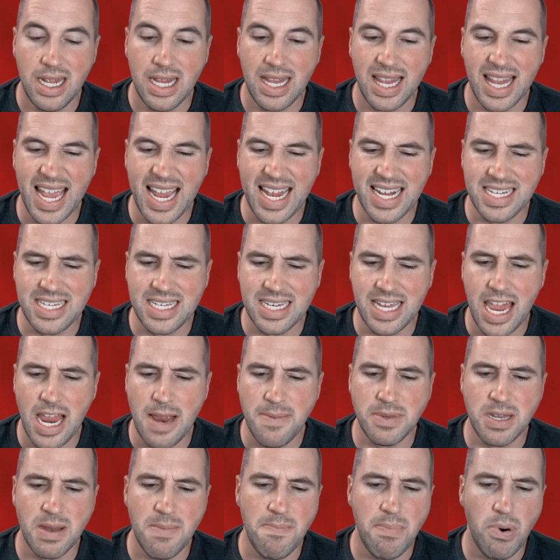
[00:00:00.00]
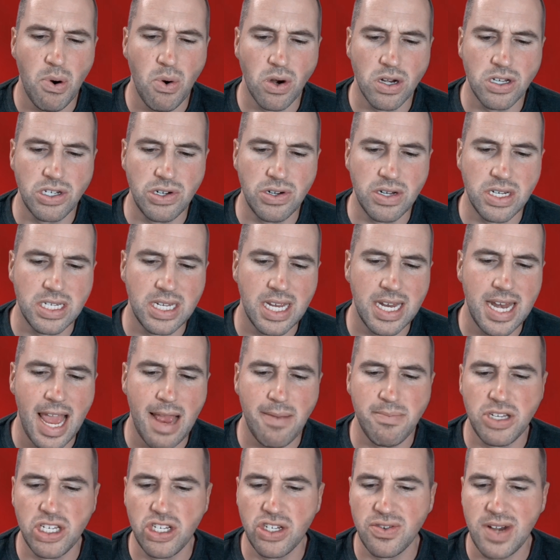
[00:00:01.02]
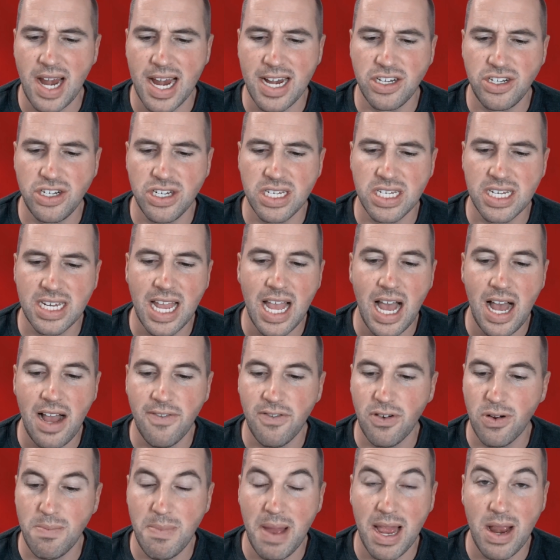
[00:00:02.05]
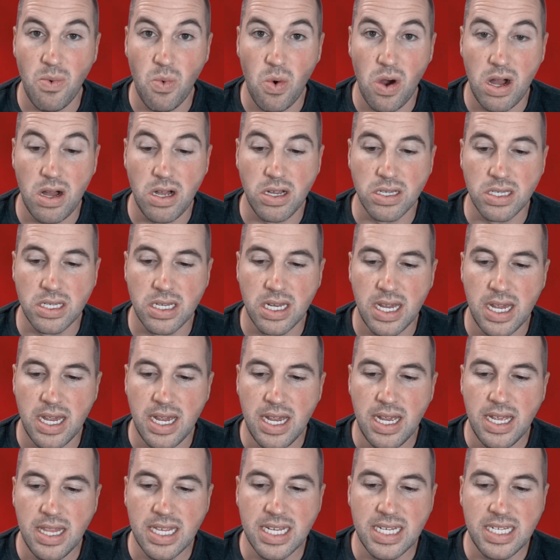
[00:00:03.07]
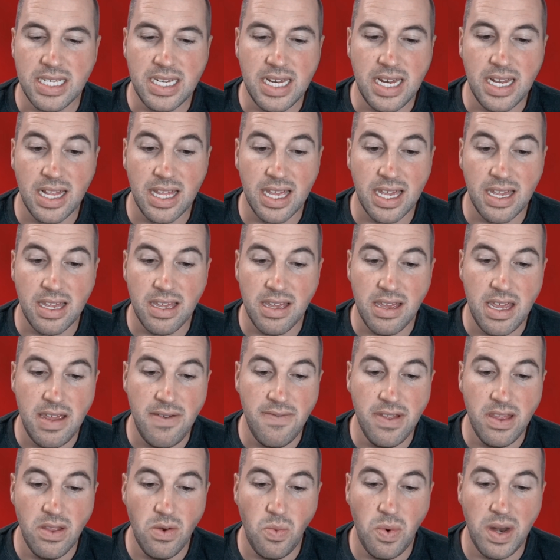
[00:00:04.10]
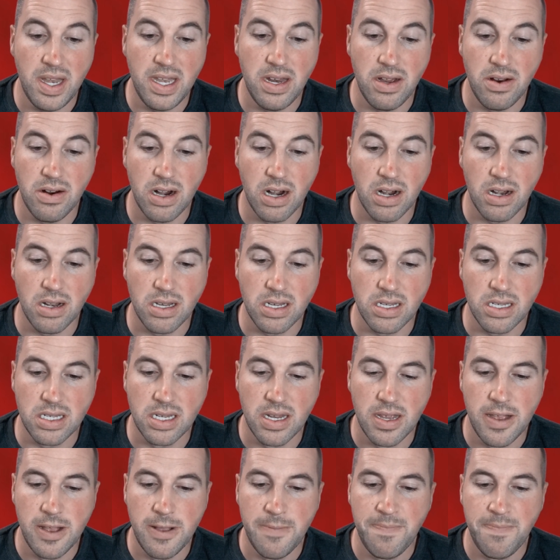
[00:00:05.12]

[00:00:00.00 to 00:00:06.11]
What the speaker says: Landscapes and portraits and abstractions covered my walls, the ceiling, even the window curtains.